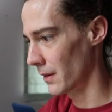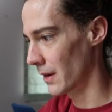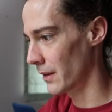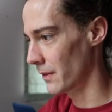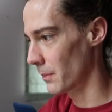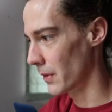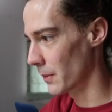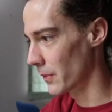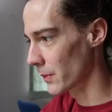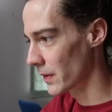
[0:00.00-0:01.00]
I love the
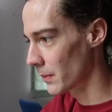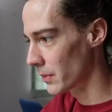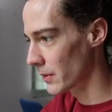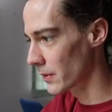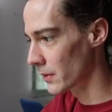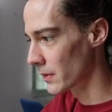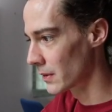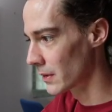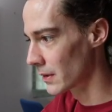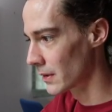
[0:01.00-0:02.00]
purple with the blue.
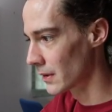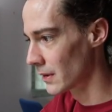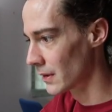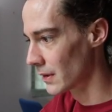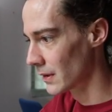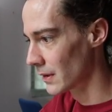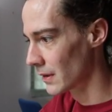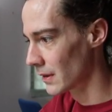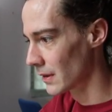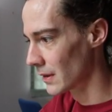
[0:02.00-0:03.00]

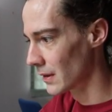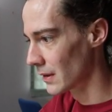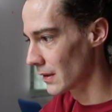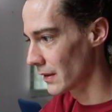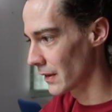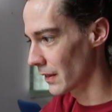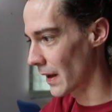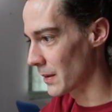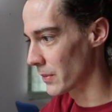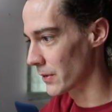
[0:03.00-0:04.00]
The
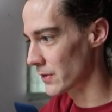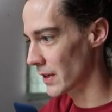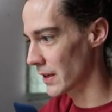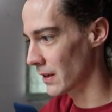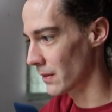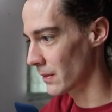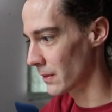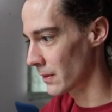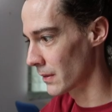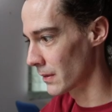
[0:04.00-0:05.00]
light blue shining through.